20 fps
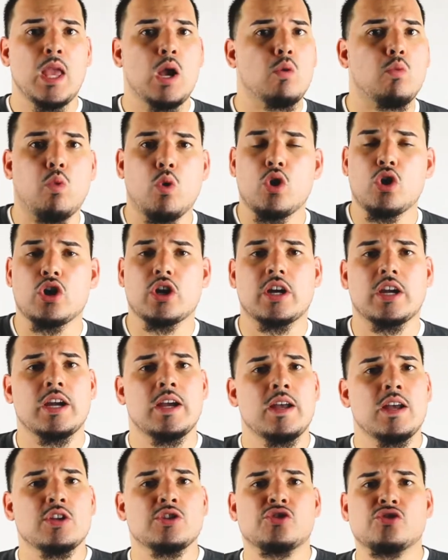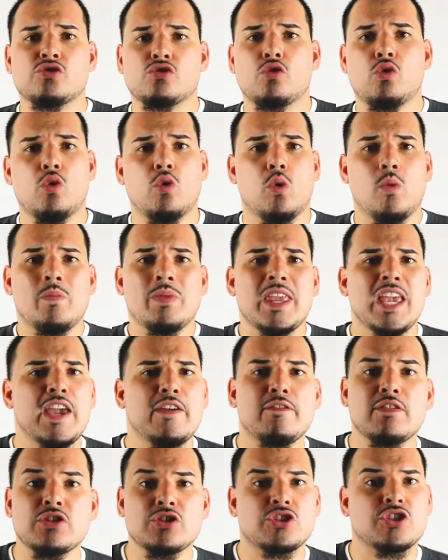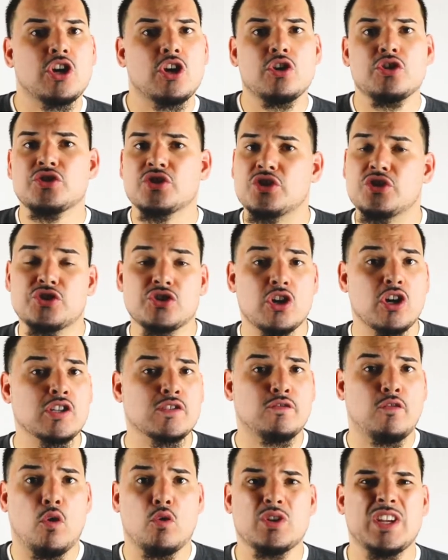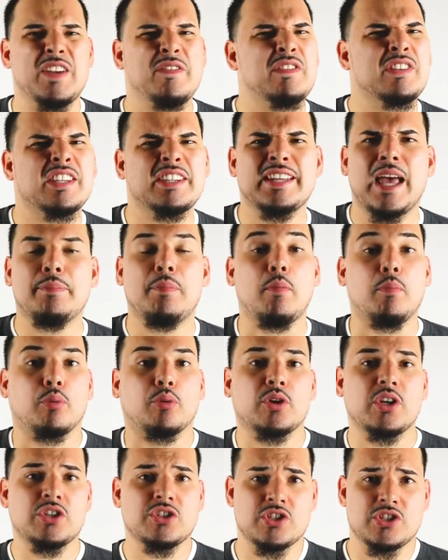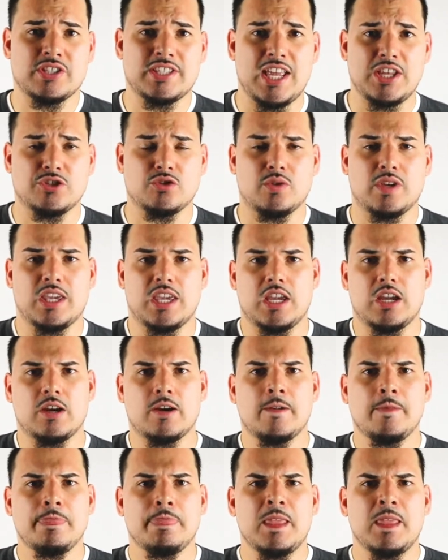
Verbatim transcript: work, school, even church and church folk, even the type of preachings that you hear,